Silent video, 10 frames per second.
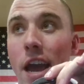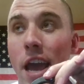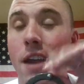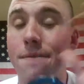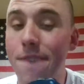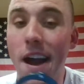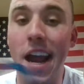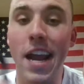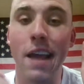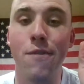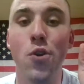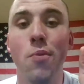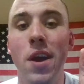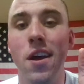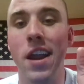if
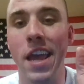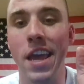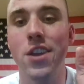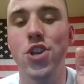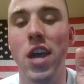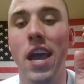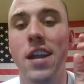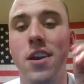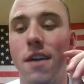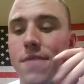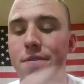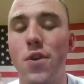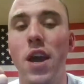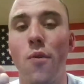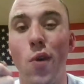you get on a hinged handcuff, if
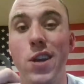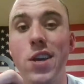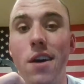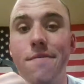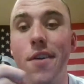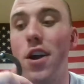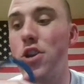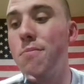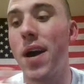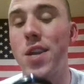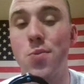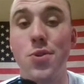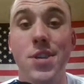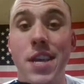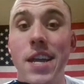you get one cuff on, you might as
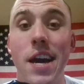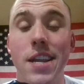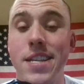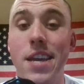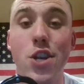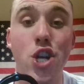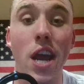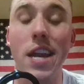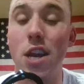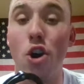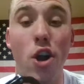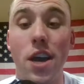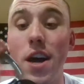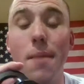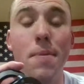well just get out a set of chained and hook
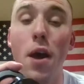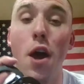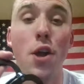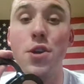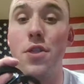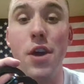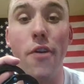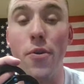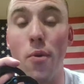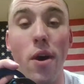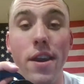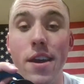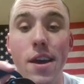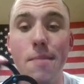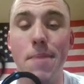it up to the other one,
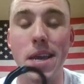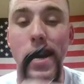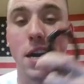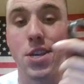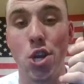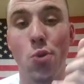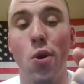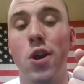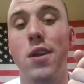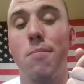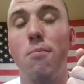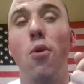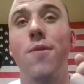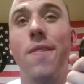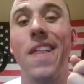because you are going to
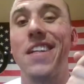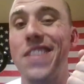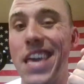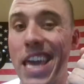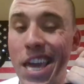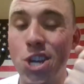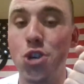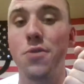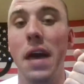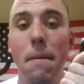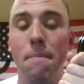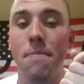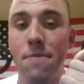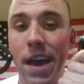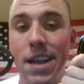more than likely injure
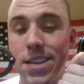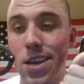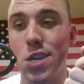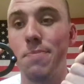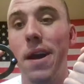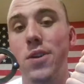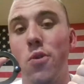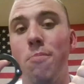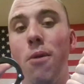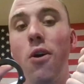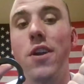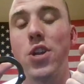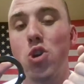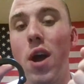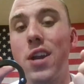that suspect or
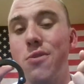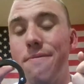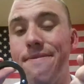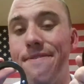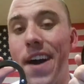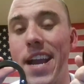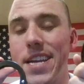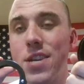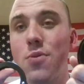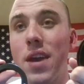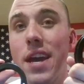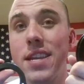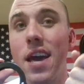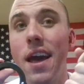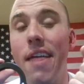party trying to fight to
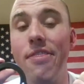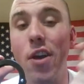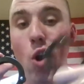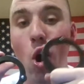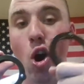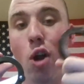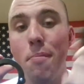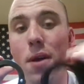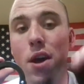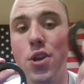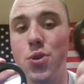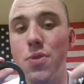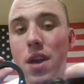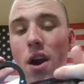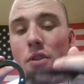get their arm
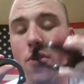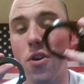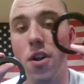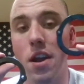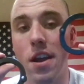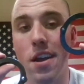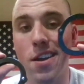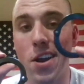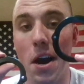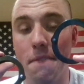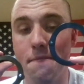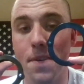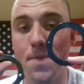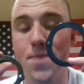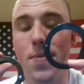to the other
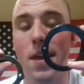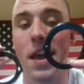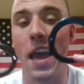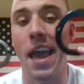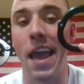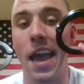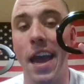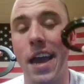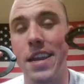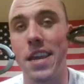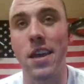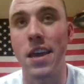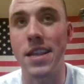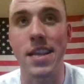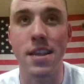cuff. And
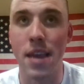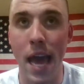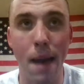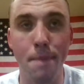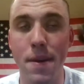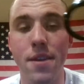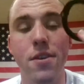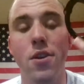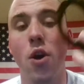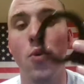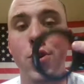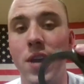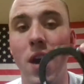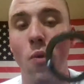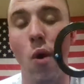it's happened, where you
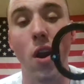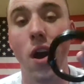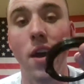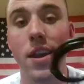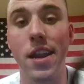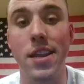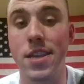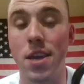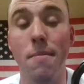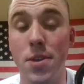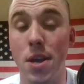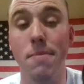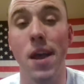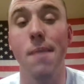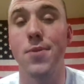get one on, and it's
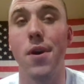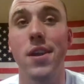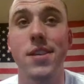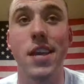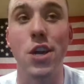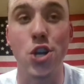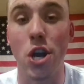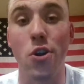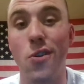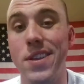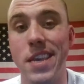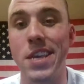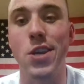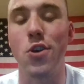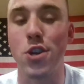sometimes, honestly, in general, it's
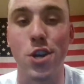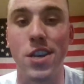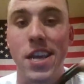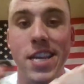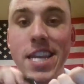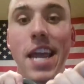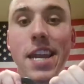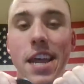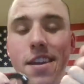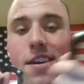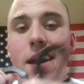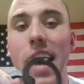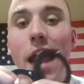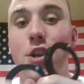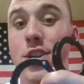easier to just extend it
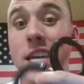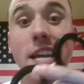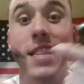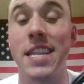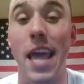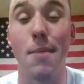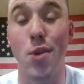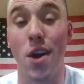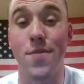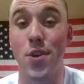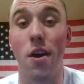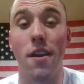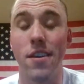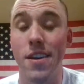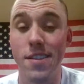and just get the damn cuffs
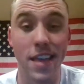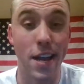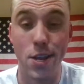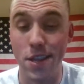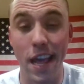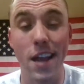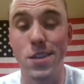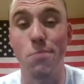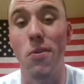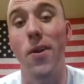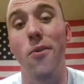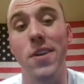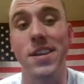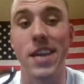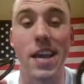on. That's the
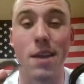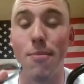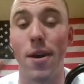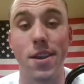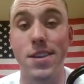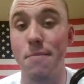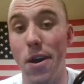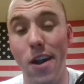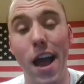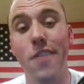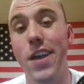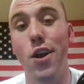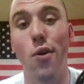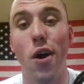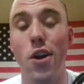priority, is getting them on. Doesn't matter how they
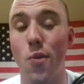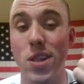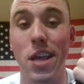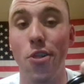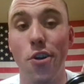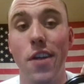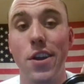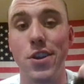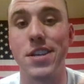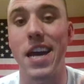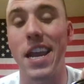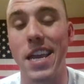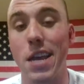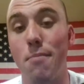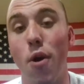go on or what they look like, you just got to
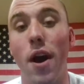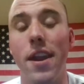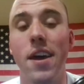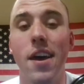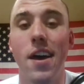get them on.